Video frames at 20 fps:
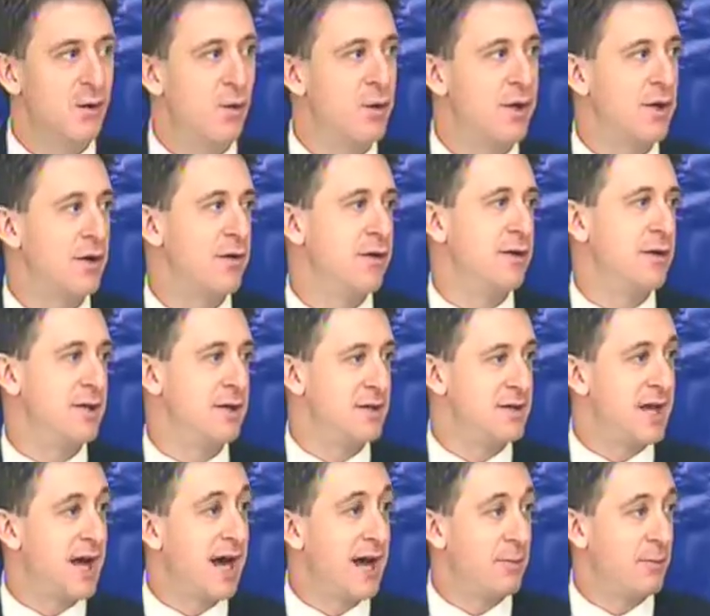We are the
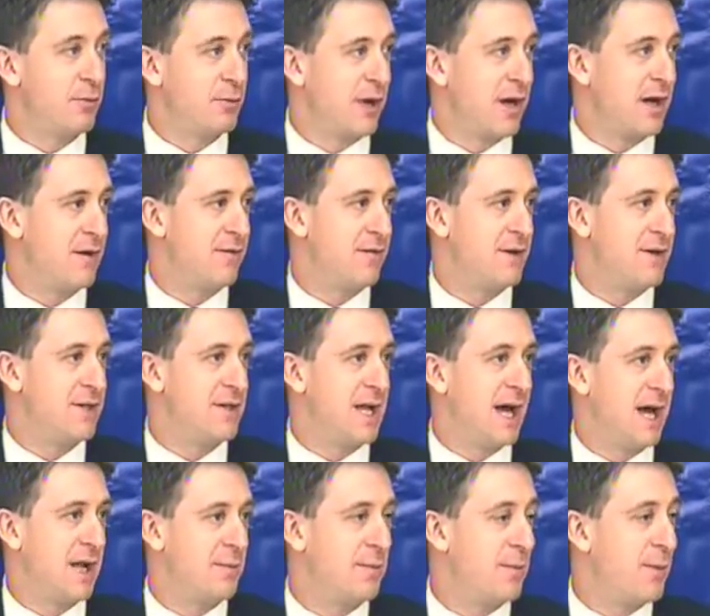nonprofit,
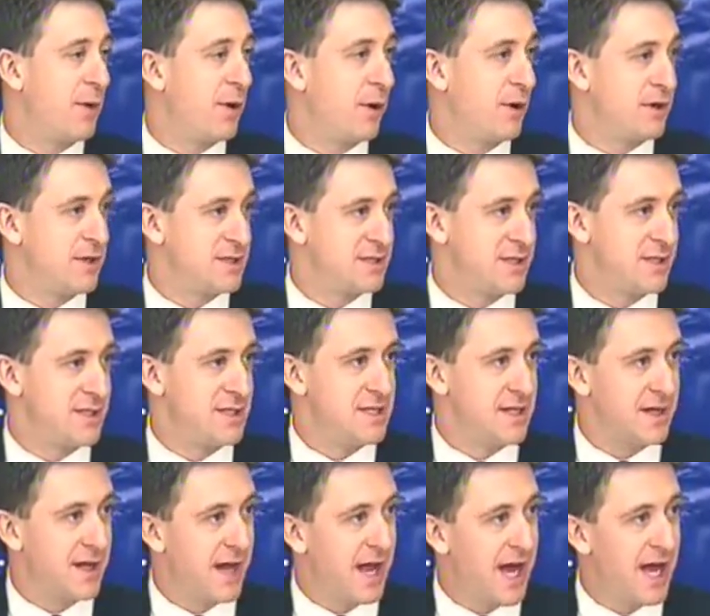nonpartisan
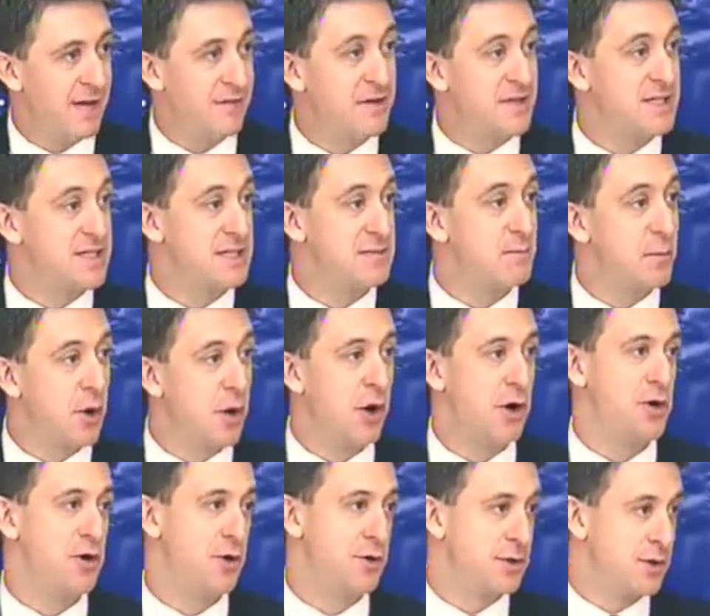advocacy
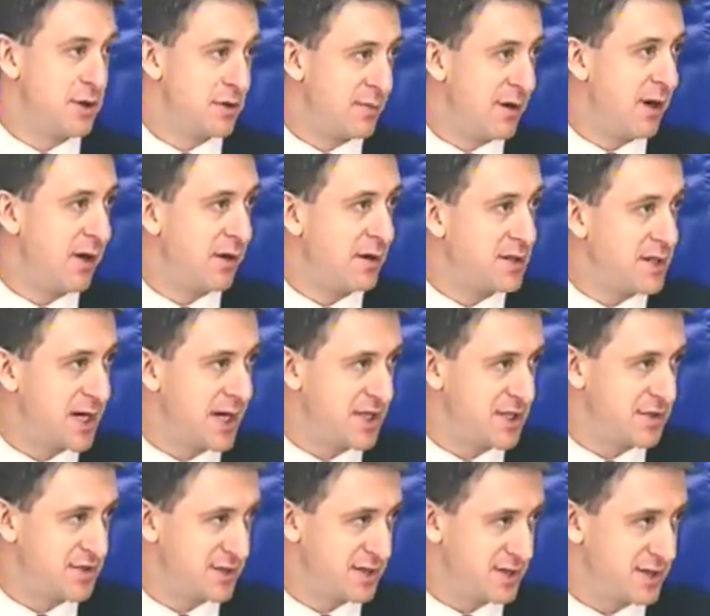partner to the American
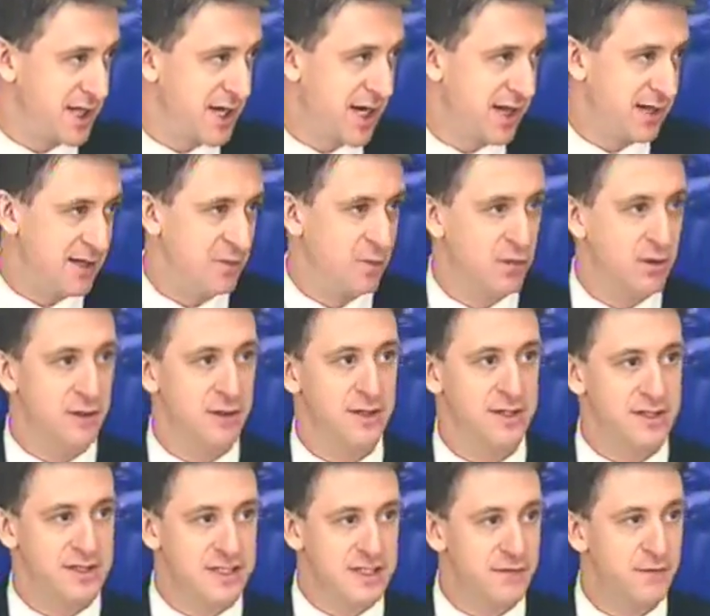Cancer Society. We're a
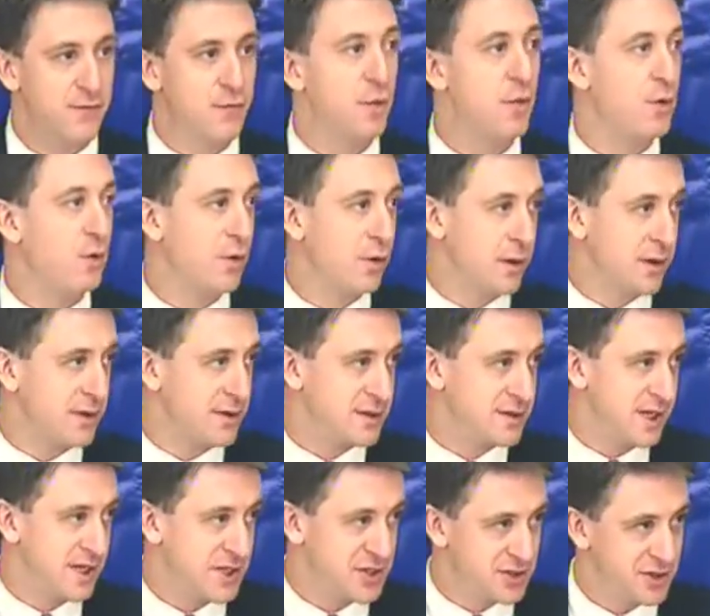C4
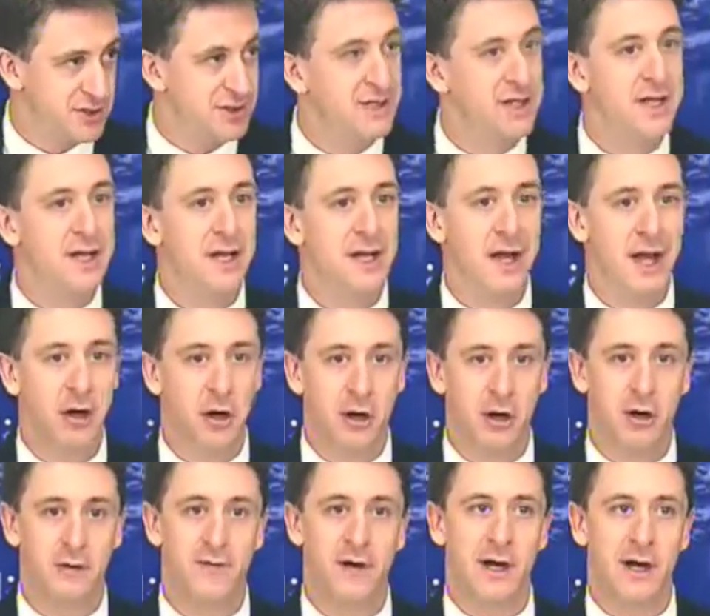organization, and
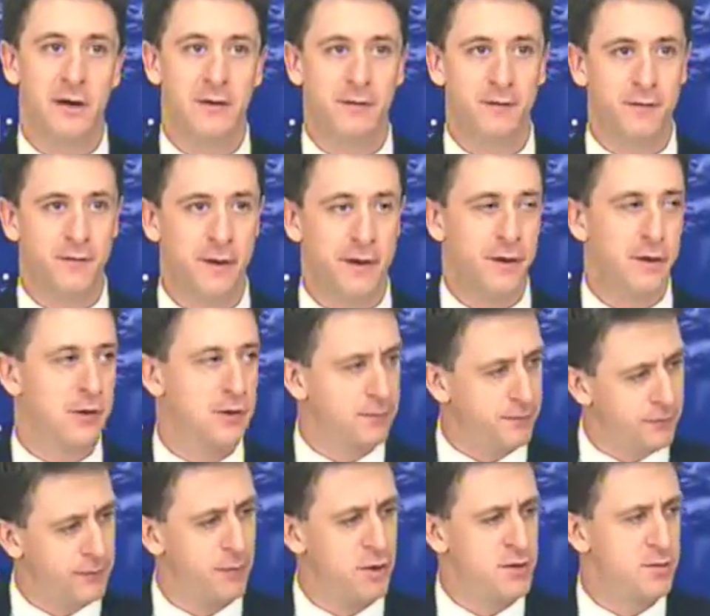all of our federal,
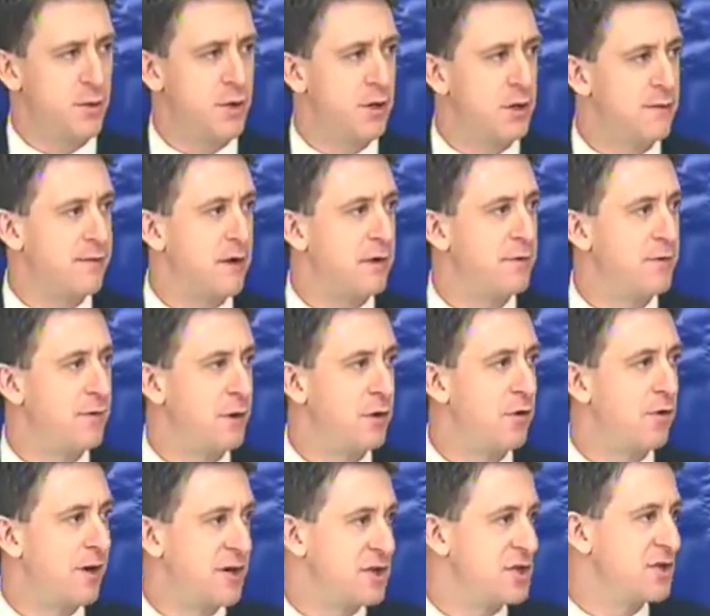for the most part, all of our
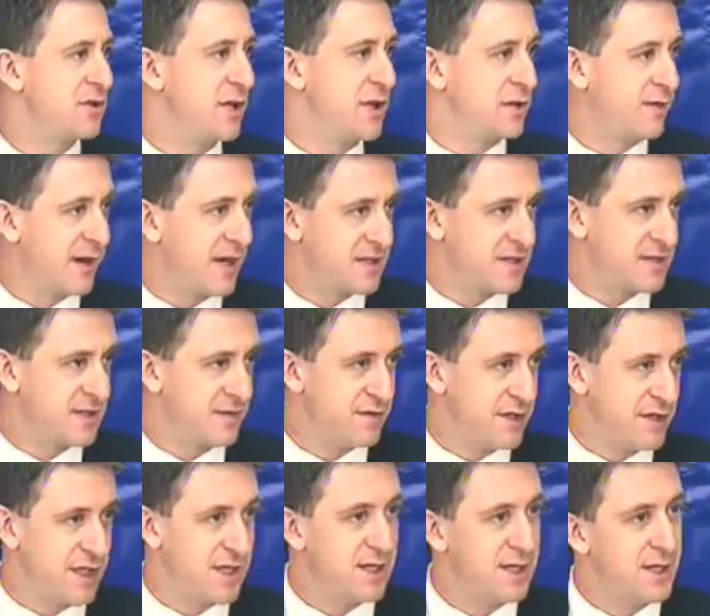federal legislative
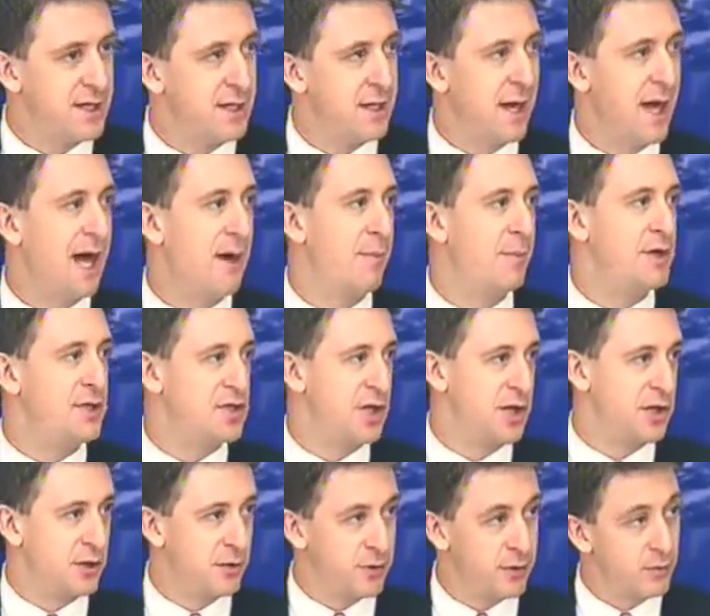activity happens
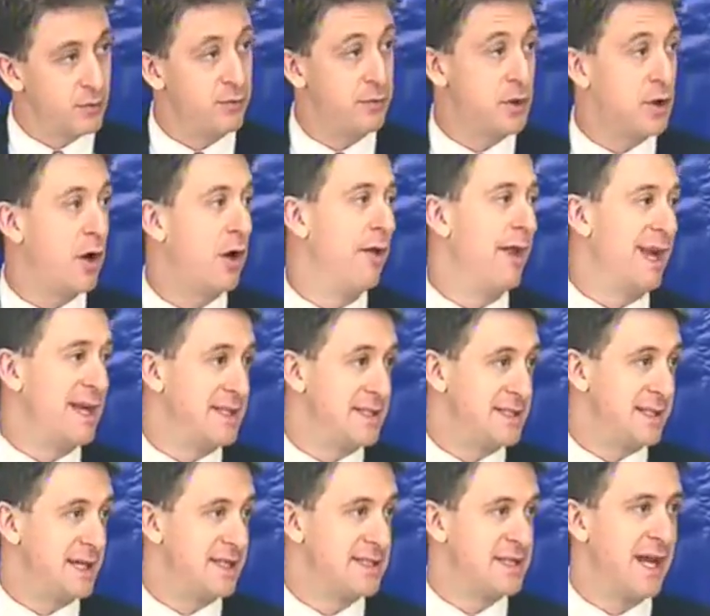under what we call
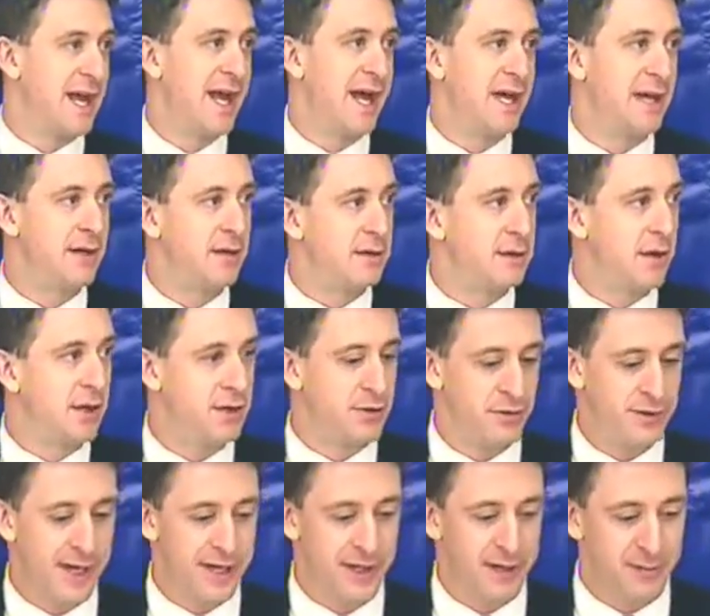ACSCAN,
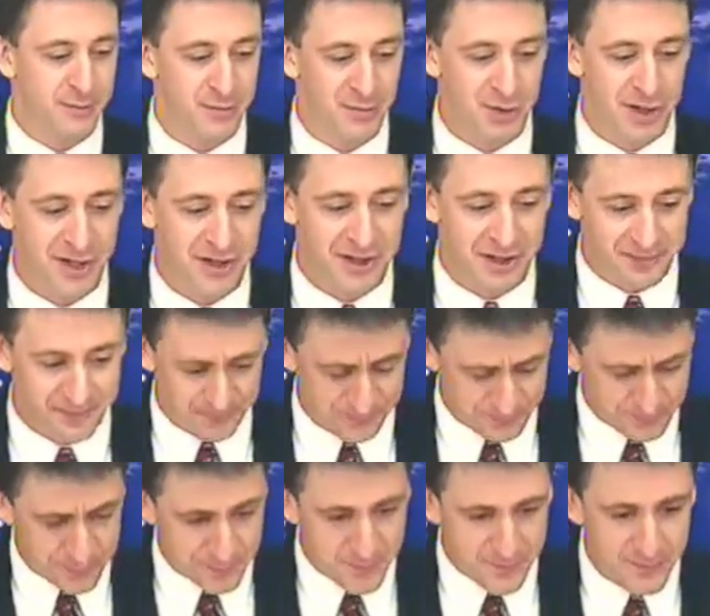under that umbrella.
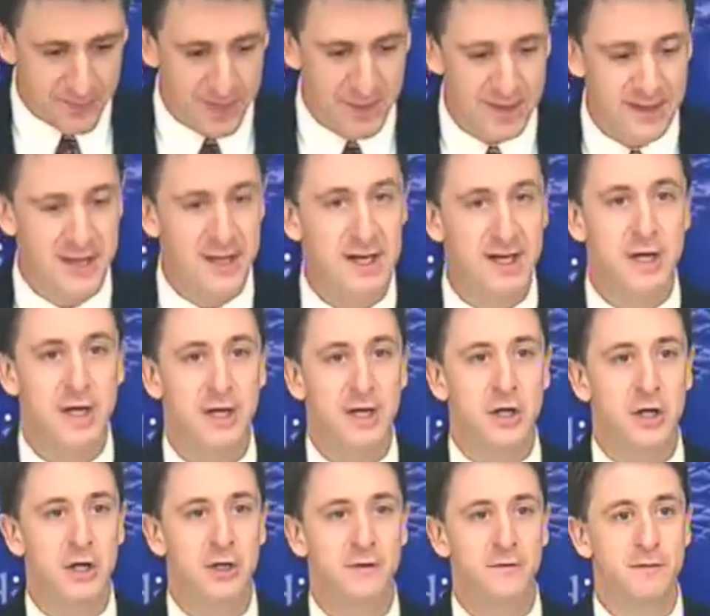
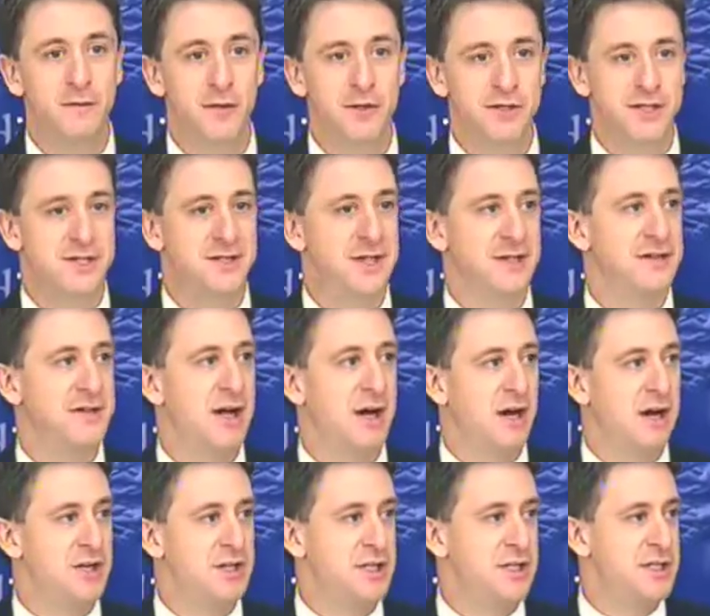Converging
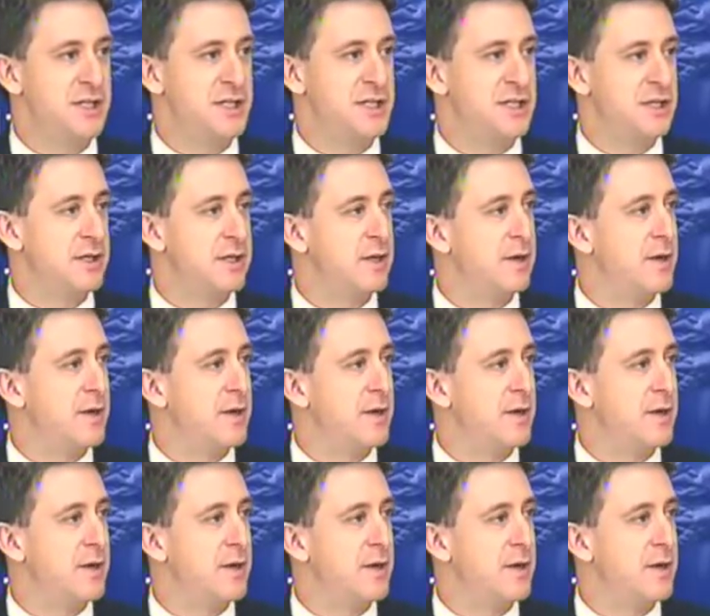technologies